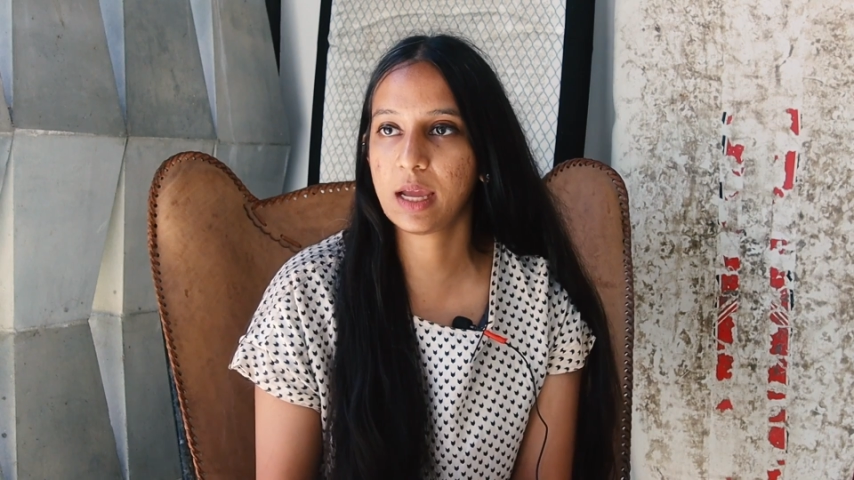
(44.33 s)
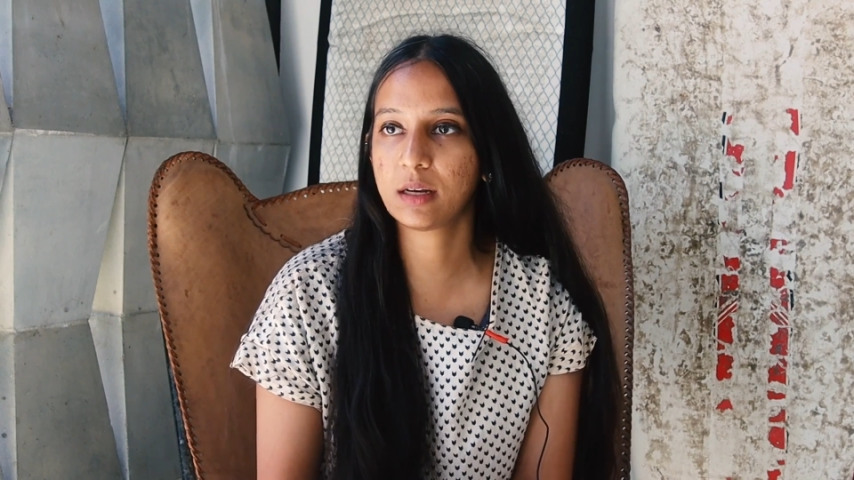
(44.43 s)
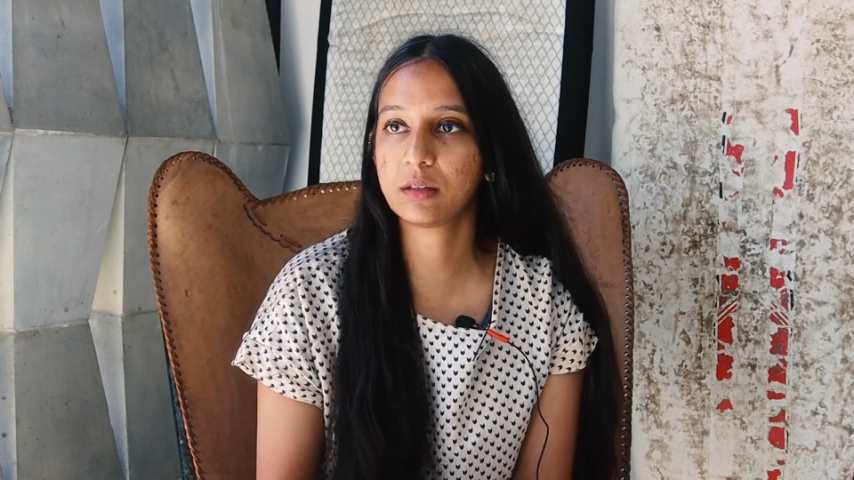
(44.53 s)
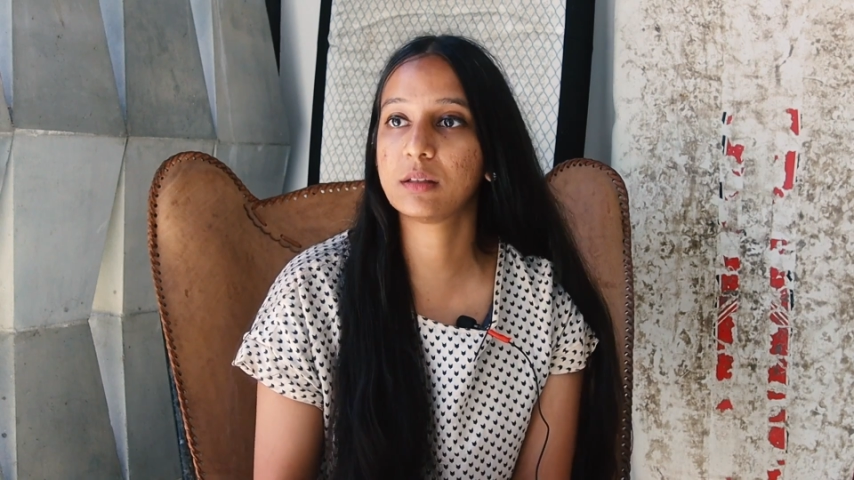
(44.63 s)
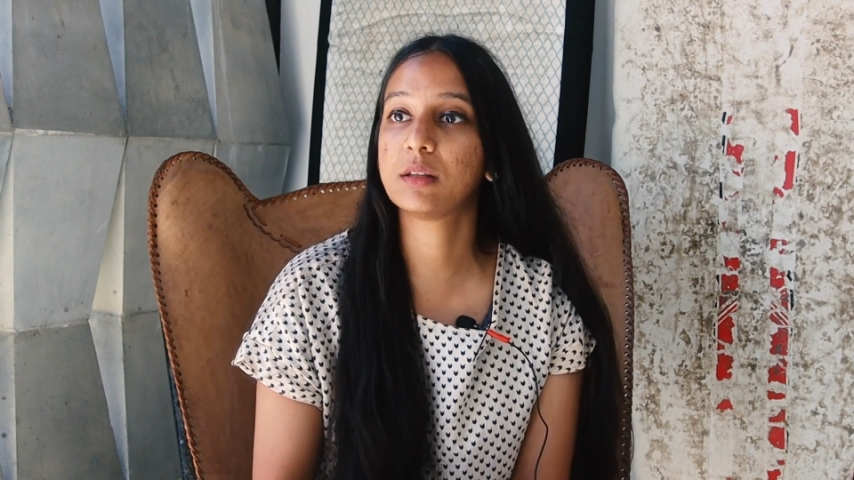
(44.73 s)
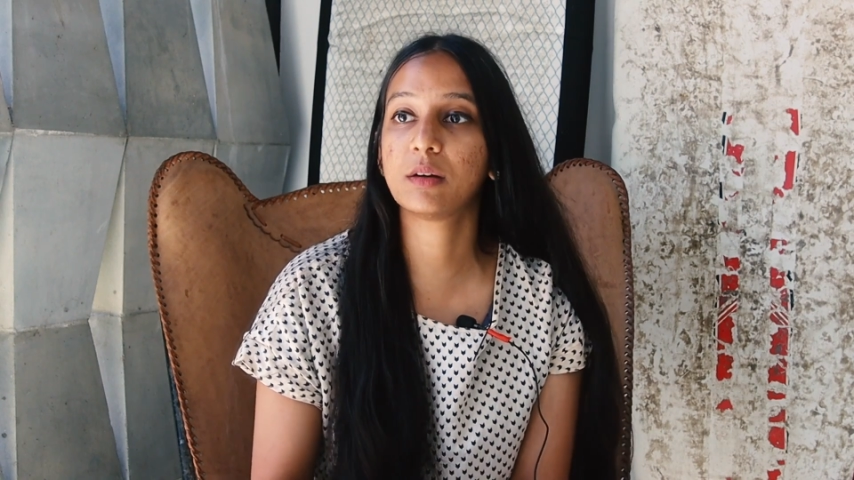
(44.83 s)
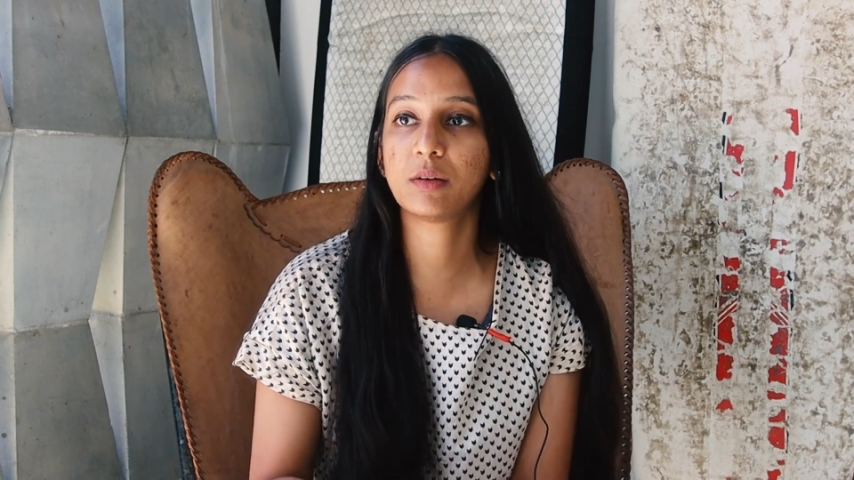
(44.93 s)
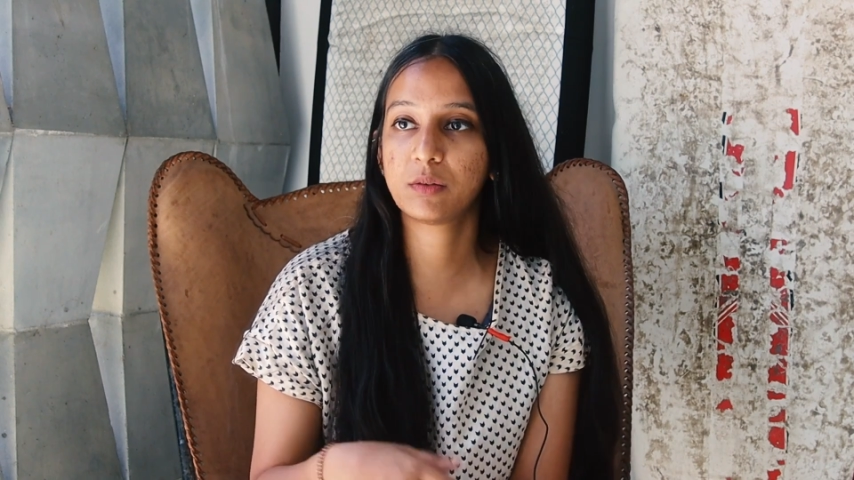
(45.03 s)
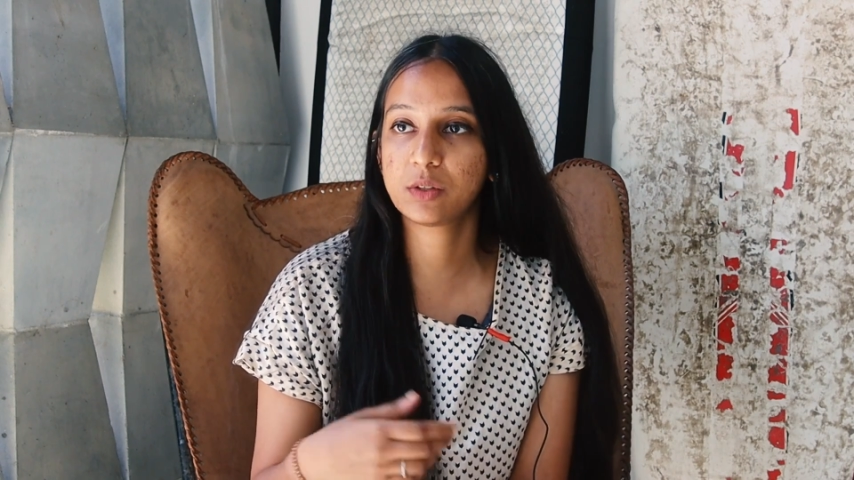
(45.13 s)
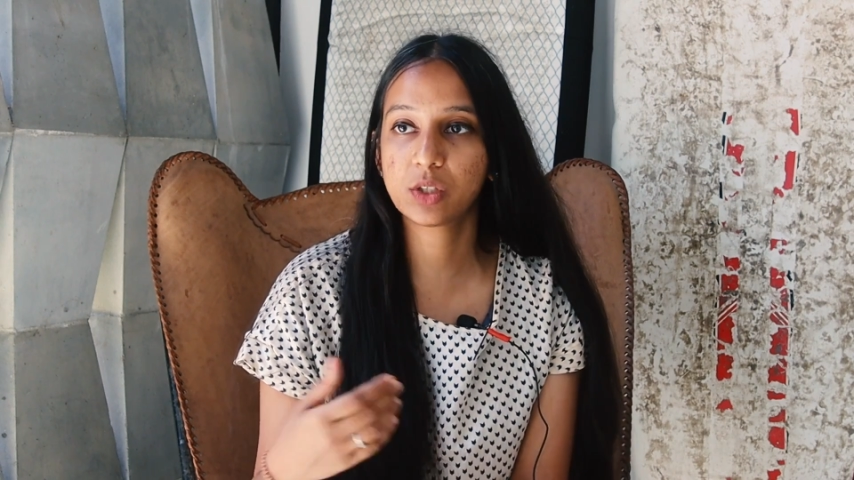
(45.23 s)
and
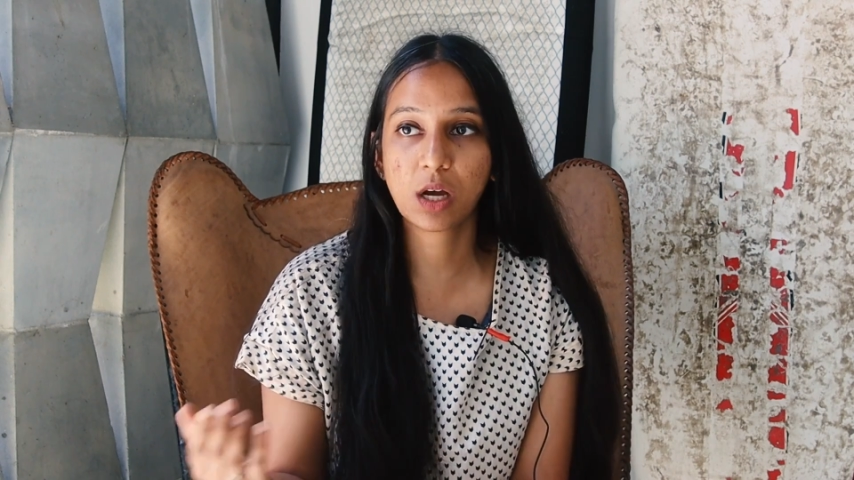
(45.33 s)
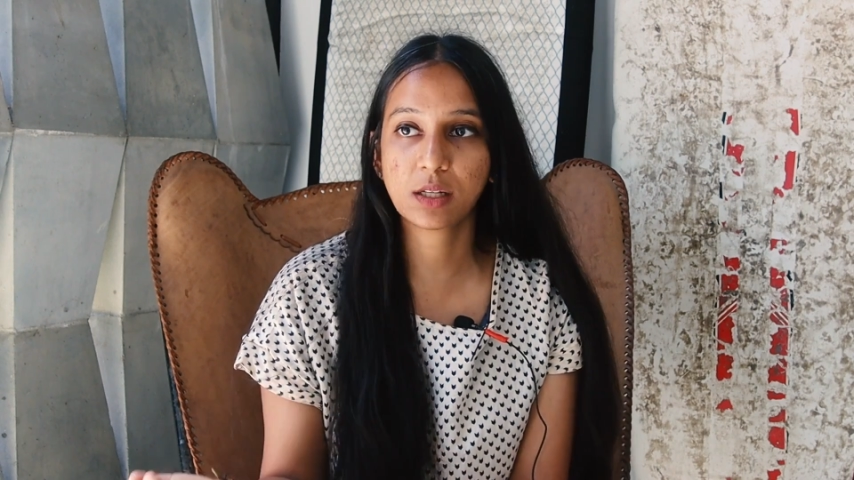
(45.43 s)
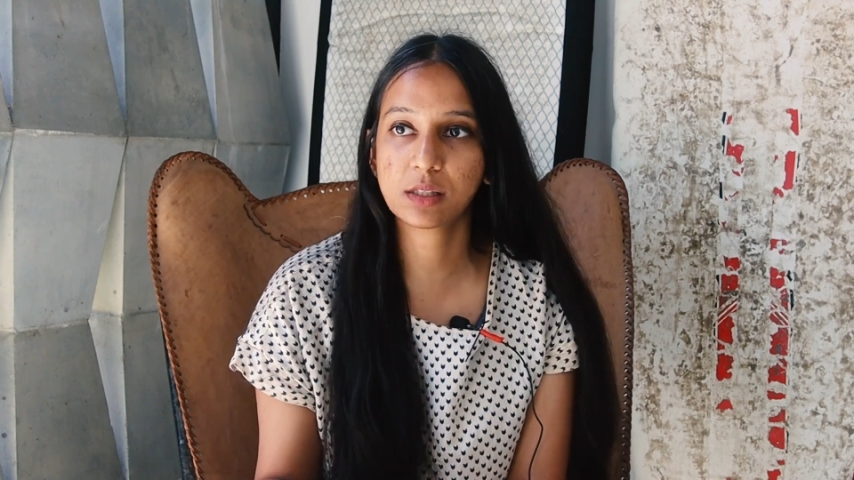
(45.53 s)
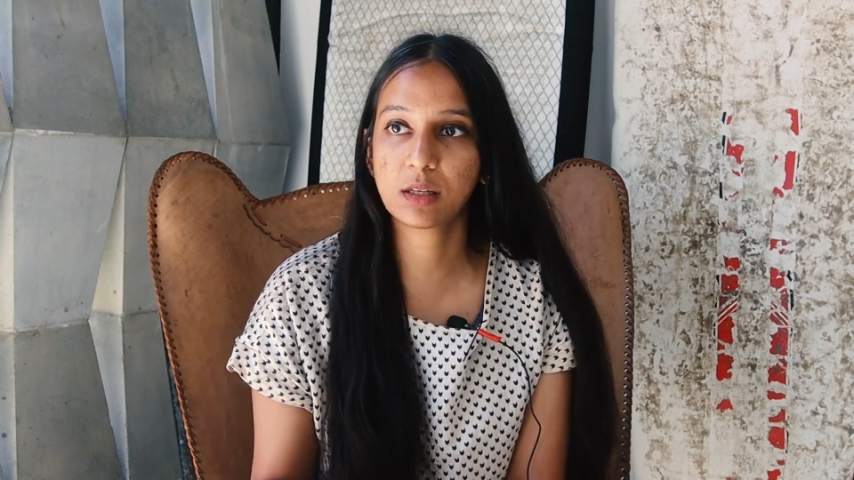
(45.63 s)
the chance